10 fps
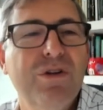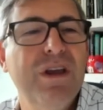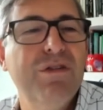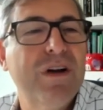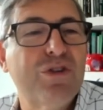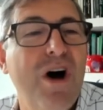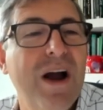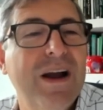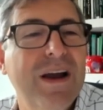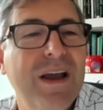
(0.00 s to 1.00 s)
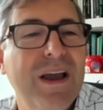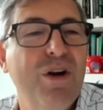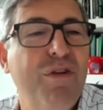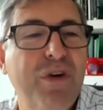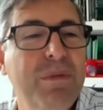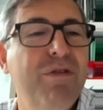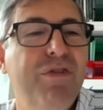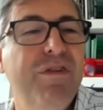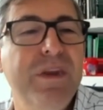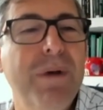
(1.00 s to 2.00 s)
give a talk and offering me
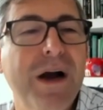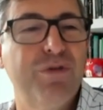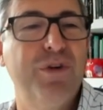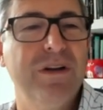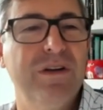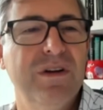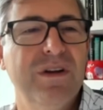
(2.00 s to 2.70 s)
50 bucks for it.